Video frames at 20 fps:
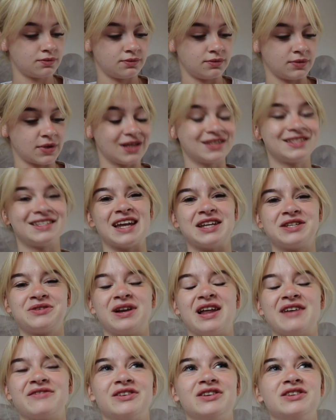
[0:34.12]
It's 10 to
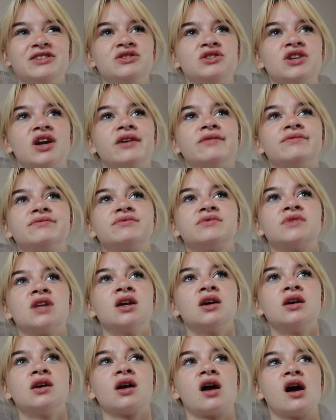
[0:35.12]
11. Shit.
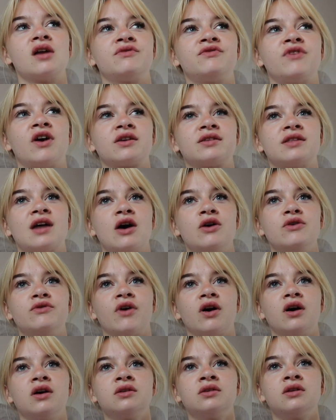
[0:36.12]
Kind of fucked that
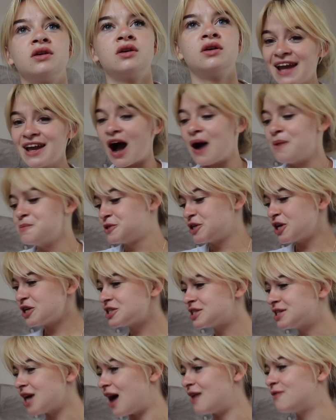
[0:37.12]
over. Today,
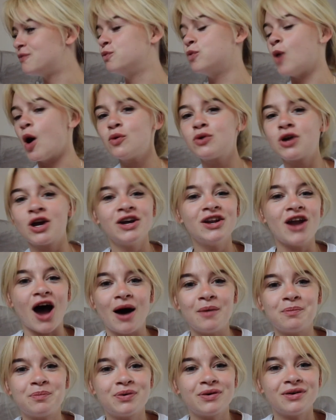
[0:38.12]
I've woken
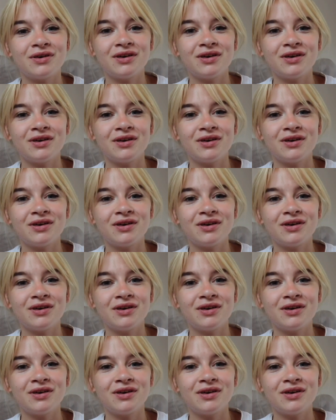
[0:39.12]
up